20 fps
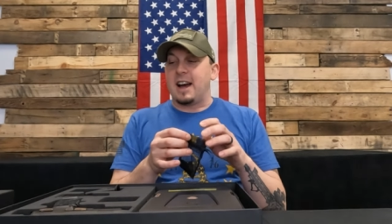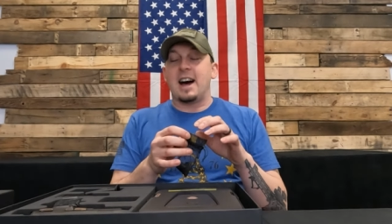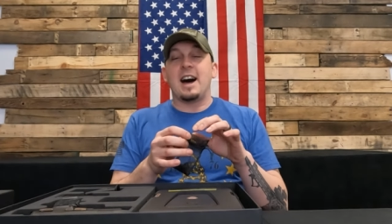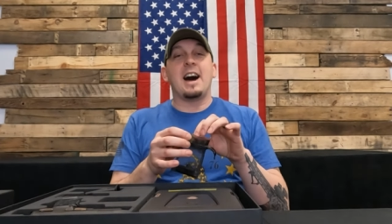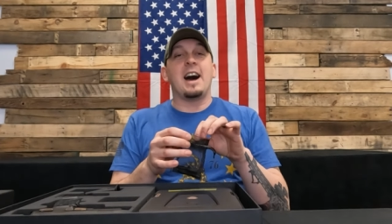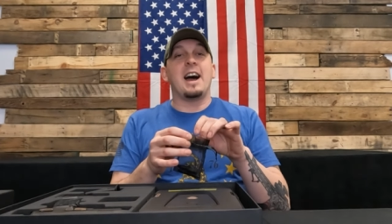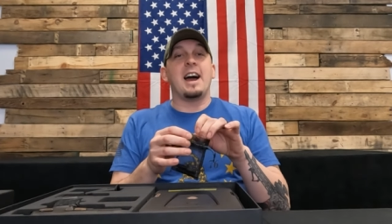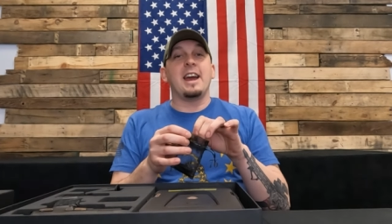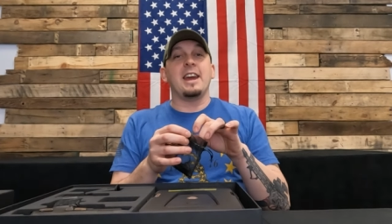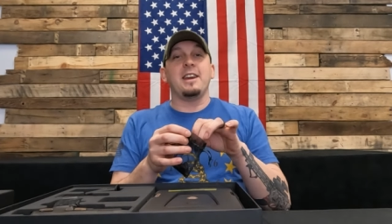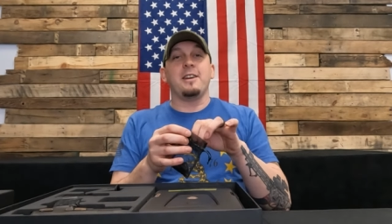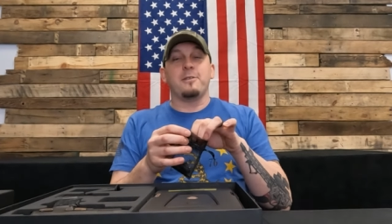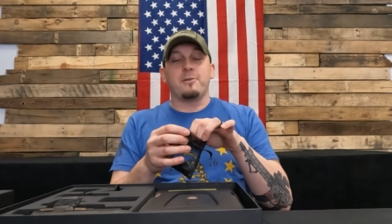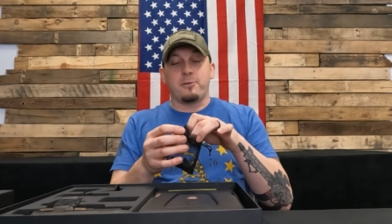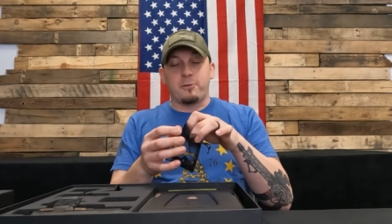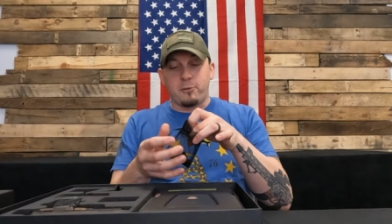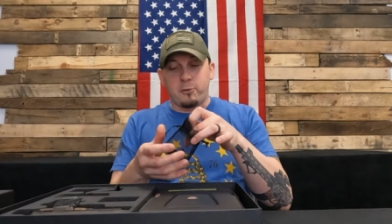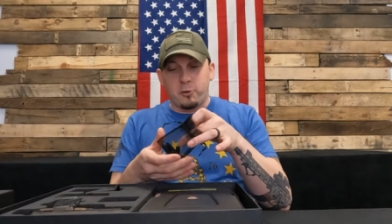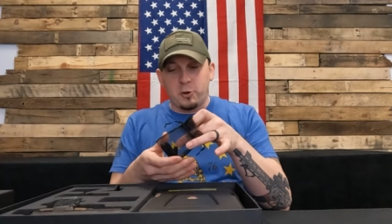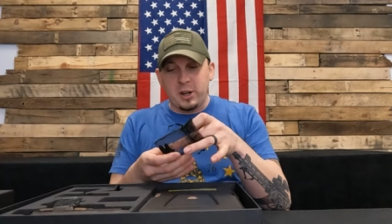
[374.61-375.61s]
I
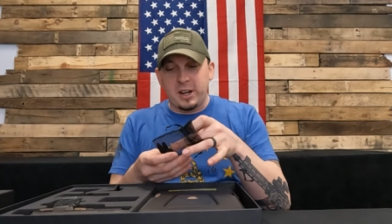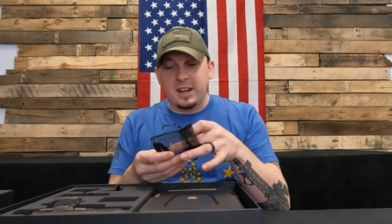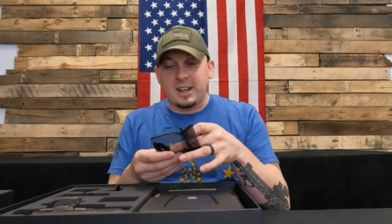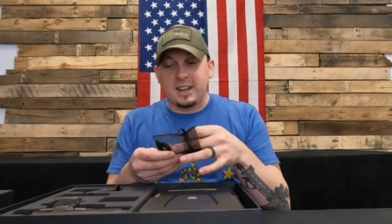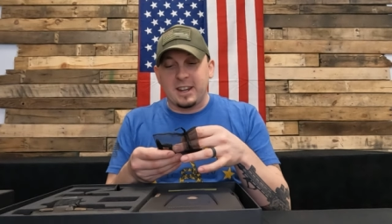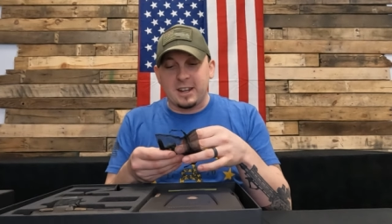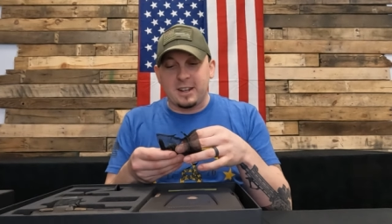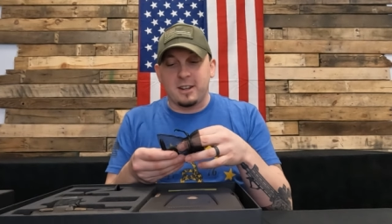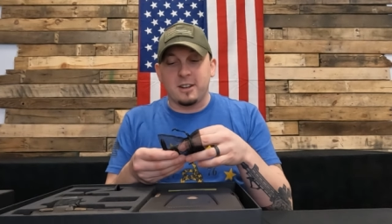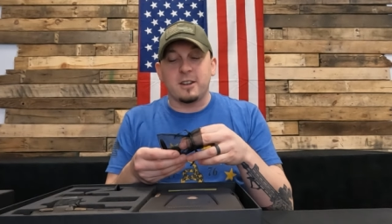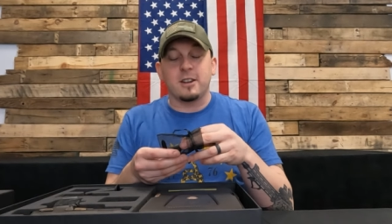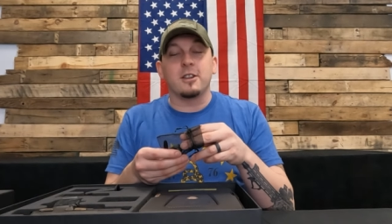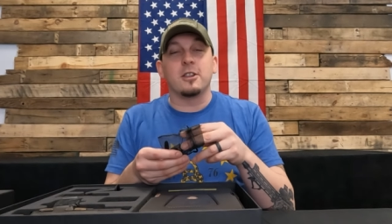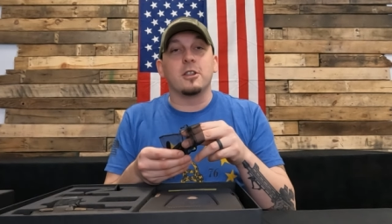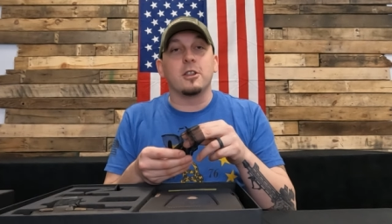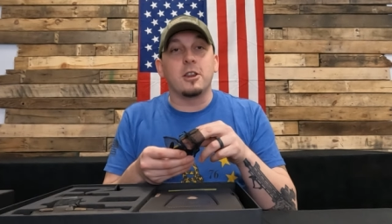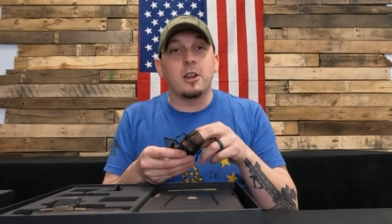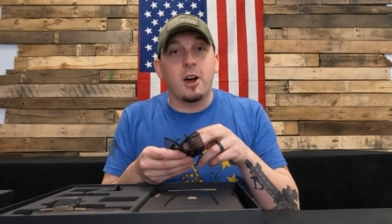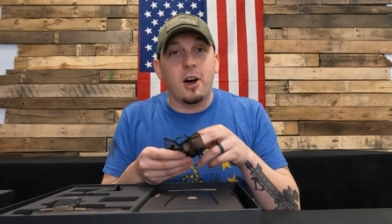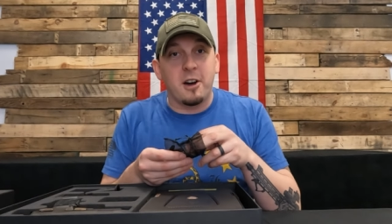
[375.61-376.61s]
freaking
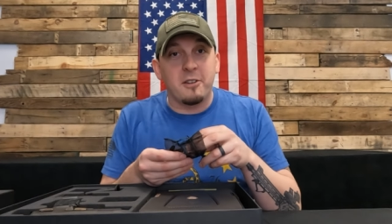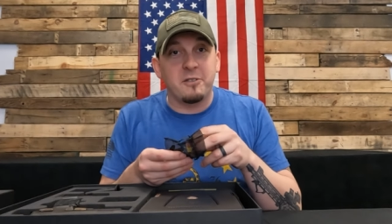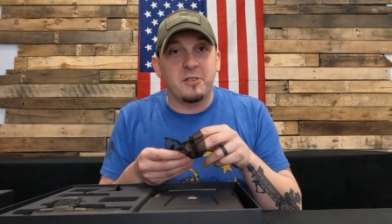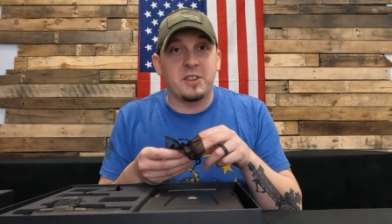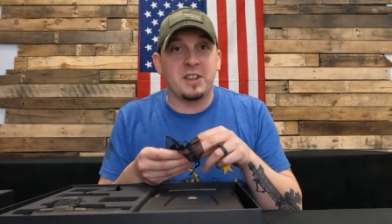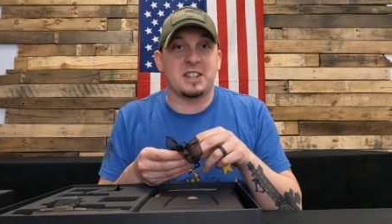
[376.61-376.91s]
love